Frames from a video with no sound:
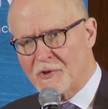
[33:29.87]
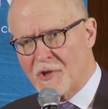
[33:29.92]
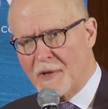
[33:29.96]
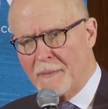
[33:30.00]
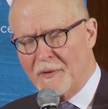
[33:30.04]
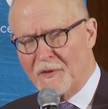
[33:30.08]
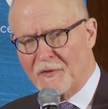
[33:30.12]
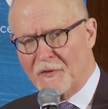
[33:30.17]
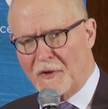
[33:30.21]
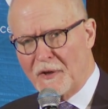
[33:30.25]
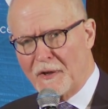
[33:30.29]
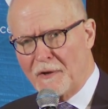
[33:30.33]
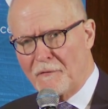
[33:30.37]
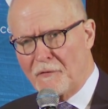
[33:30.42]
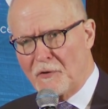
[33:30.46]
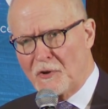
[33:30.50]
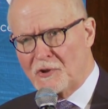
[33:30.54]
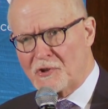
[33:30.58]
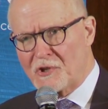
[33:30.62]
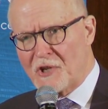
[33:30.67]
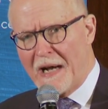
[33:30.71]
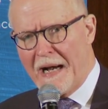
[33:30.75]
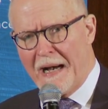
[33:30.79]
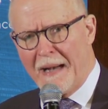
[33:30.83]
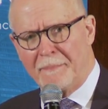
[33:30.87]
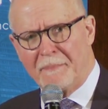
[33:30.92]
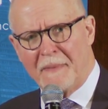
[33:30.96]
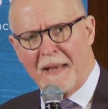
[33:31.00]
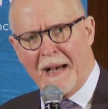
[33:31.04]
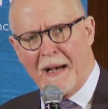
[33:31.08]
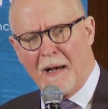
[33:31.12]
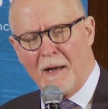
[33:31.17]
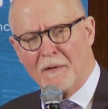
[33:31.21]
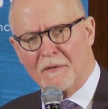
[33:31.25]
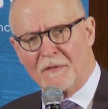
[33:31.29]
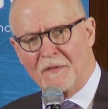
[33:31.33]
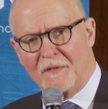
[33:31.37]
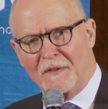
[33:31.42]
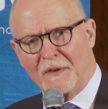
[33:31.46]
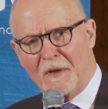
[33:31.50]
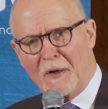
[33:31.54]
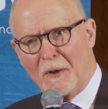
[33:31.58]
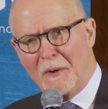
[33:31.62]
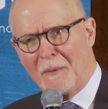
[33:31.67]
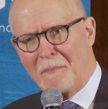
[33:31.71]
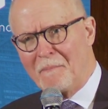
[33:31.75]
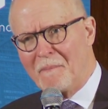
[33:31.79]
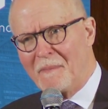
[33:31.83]
Jim is looking for a job now,
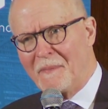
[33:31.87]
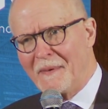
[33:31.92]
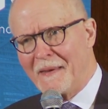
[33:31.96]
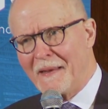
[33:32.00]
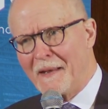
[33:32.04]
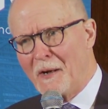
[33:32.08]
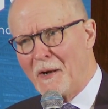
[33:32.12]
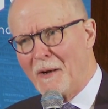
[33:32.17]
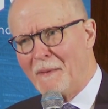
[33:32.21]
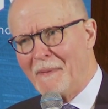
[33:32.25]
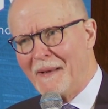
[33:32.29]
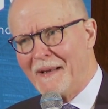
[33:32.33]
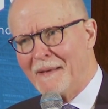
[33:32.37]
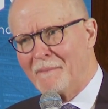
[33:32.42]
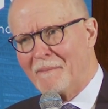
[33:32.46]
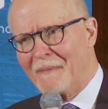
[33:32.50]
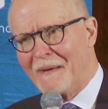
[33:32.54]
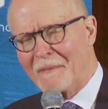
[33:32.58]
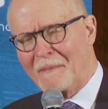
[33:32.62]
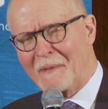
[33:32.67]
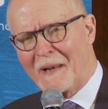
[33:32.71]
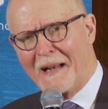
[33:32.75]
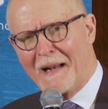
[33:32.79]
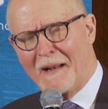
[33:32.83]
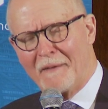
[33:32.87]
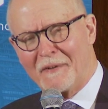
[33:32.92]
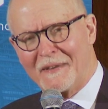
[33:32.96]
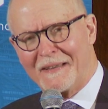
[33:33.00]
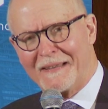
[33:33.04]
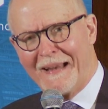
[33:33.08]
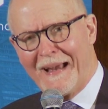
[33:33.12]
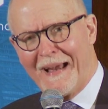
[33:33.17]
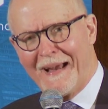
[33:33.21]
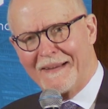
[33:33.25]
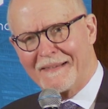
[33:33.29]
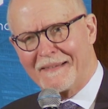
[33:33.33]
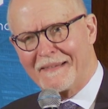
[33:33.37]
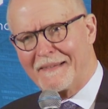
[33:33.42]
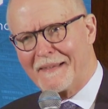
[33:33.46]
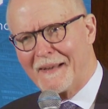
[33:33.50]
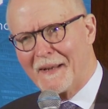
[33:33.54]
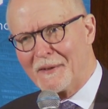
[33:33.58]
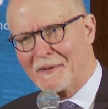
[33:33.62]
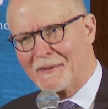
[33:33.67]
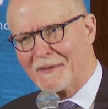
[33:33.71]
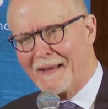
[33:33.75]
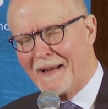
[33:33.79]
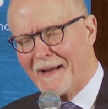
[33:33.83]
so you know what I mean? We're going to have a tax
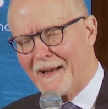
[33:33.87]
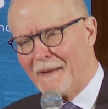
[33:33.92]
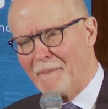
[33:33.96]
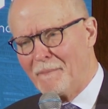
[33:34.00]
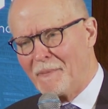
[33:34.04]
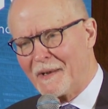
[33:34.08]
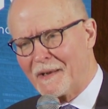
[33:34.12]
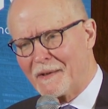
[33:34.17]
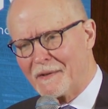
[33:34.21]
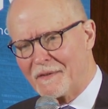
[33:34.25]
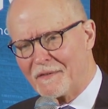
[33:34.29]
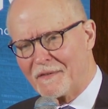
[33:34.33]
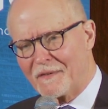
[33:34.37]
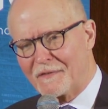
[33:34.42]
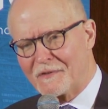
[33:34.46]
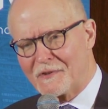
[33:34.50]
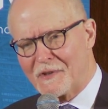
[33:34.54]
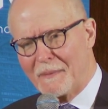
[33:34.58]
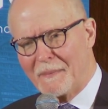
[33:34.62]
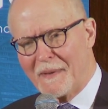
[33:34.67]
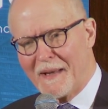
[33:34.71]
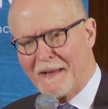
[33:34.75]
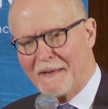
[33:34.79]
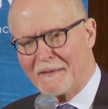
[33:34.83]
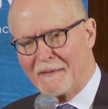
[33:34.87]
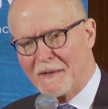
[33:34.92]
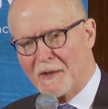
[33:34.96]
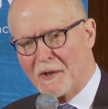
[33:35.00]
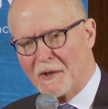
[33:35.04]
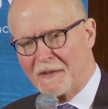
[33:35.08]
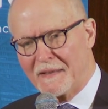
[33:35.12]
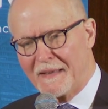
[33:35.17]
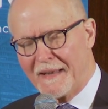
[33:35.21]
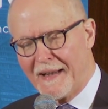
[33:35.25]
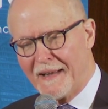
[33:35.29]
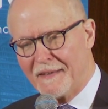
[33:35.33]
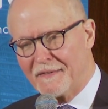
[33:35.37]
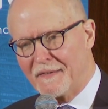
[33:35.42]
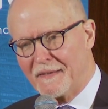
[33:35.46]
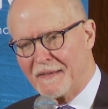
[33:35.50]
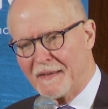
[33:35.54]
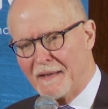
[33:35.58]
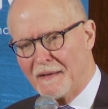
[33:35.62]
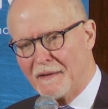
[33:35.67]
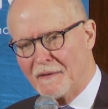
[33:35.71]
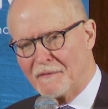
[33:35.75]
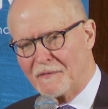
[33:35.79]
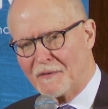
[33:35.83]
sale day because Jim had the
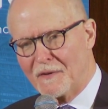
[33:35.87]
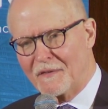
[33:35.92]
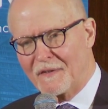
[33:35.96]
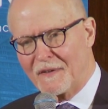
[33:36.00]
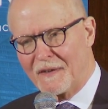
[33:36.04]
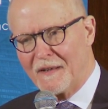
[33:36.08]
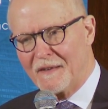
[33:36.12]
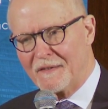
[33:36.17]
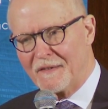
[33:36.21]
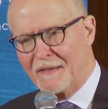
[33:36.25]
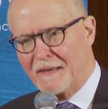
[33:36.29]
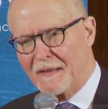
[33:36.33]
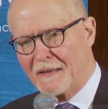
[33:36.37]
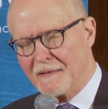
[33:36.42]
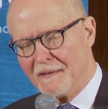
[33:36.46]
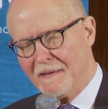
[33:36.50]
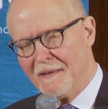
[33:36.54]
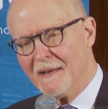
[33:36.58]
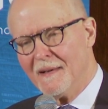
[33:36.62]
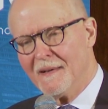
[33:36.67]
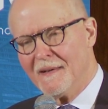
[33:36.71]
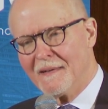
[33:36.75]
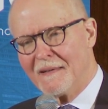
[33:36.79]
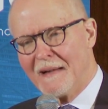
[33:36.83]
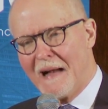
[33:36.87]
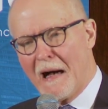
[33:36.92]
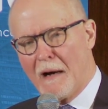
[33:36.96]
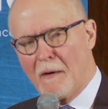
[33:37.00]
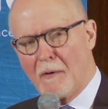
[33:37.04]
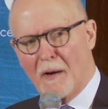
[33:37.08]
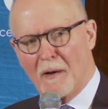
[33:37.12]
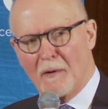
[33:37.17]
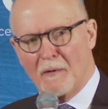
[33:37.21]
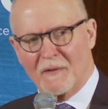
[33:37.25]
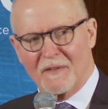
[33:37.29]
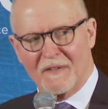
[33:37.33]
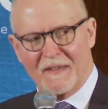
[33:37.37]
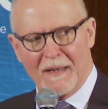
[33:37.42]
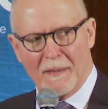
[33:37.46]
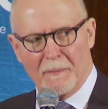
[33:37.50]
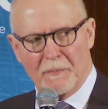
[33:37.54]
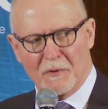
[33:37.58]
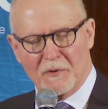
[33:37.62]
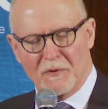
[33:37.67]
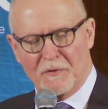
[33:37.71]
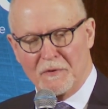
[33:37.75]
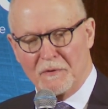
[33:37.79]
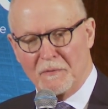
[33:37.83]
audacity of discussing how I was
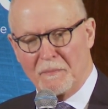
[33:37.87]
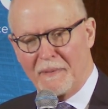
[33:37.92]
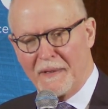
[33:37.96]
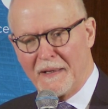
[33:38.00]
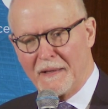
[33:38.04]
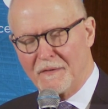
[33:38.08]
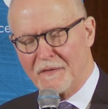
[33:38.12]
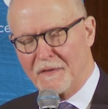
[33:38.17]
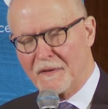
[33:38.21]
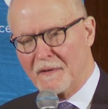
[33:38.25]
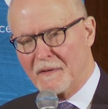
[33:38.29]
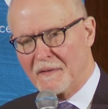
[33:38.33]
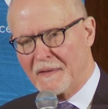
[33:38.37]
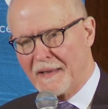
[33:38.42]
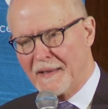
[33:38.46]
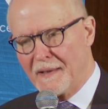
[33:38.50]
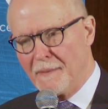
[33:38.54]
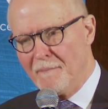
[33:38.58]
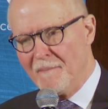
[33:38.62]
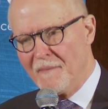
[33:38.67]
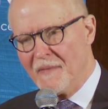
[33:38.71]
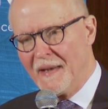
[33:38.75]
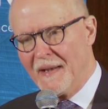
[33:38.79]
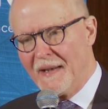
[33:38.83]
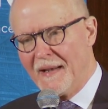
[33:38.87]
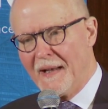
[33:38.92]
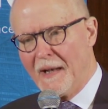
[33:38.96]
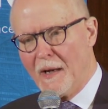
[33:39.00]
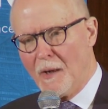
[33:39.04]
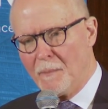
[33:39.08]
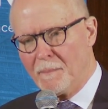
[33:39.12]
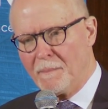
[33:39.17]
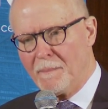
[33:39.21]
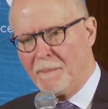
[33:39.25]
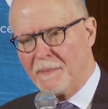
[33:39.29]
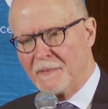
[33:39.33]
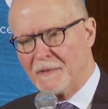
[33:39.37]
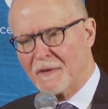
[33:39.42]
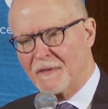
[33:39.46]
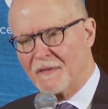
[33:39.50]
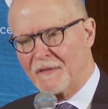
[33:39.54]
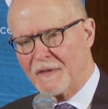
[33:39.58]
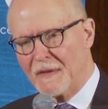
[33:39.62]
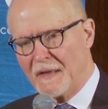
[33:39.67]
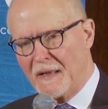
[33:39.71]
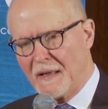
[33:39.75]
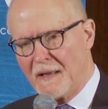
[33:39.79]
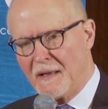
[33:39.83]
able to basically help the
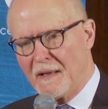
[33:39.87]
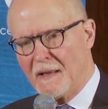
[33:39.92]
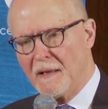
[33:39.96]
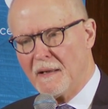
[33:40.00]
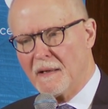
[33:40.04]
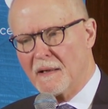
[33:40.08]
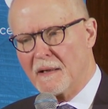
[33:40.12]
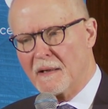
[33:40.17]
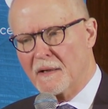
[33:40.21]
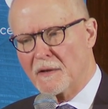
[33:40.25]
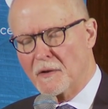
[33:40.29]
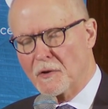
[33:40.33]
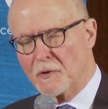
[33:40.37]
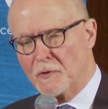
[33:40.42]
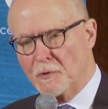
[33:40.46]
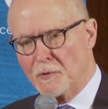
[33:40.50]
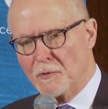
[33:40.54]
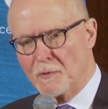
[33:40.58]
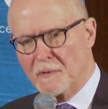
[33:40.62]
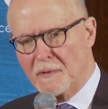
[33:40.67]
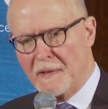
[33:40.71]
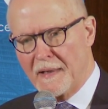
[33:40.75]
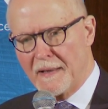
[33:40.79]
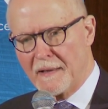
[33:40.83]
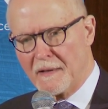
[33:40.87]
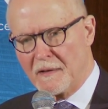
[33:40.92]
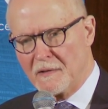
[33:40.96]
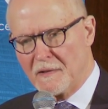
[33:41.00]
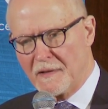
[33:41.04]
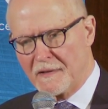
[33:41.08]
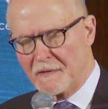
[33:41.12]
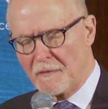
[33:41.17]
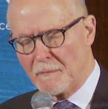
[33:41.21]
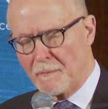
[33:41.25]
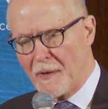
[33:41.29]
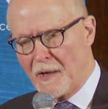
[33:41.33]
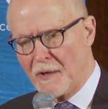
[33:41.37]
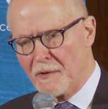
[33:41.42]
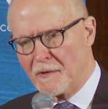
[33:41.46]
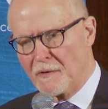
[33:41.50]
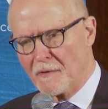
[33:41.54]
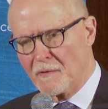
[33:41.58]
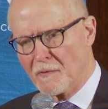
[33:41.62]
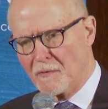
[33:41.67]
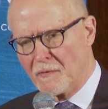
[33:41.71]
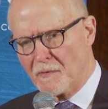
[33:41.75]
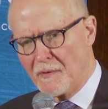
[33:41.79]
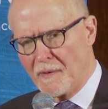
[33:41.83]
city conclude a collective
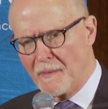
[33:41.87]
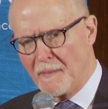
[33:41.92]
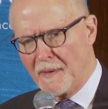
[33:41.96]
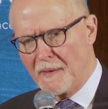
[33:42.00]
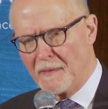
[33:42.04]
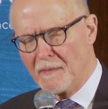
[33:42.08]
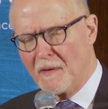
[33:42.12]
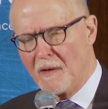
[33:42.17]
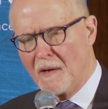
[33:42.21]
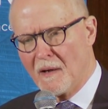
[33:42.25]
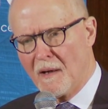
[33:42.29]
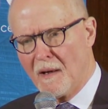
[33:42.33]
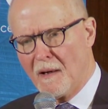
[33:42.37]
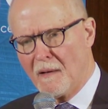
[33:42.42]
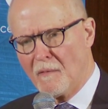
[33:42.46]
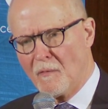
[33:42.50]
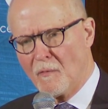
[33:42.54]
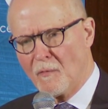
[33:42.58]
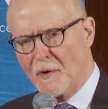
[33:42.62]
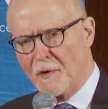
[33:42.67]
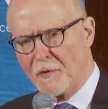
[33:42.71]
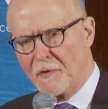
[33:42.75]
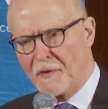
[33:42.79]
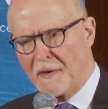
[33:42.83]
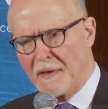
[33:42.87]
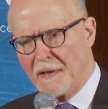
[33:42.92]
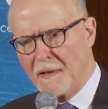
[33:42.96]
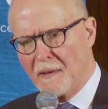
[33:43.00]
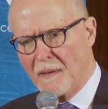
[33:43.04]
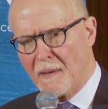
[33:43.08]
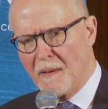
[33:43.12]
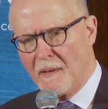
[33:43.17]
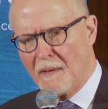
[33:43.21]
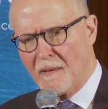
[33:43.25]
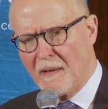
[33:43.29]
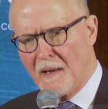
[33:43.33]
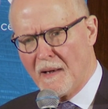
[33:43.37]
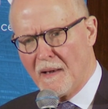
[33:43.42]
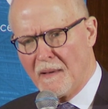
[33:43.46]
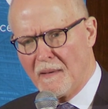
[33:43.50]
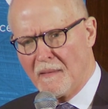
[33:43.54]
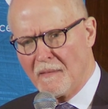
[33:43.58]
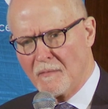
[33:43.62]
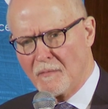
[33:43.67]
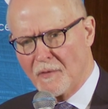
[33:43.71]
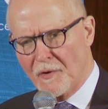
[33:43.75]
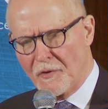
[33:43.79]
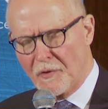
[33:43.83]
bargaining agreement with
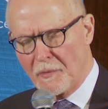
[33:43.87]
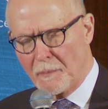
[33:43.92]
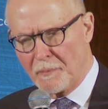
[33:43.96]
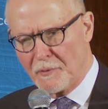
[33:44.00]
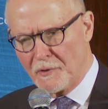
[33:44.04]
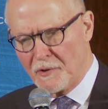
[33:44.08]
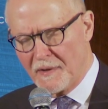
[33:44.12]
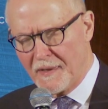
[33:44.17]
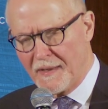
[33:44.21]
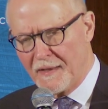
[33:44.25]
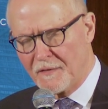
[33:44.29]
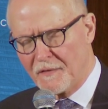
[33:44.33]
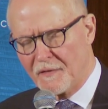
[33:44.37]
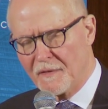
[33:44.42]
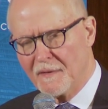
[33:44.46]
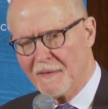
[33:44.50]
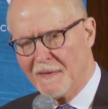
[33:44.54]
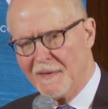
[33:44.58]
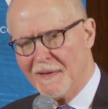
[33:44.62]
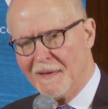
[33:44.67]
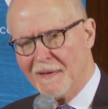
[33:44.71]
the police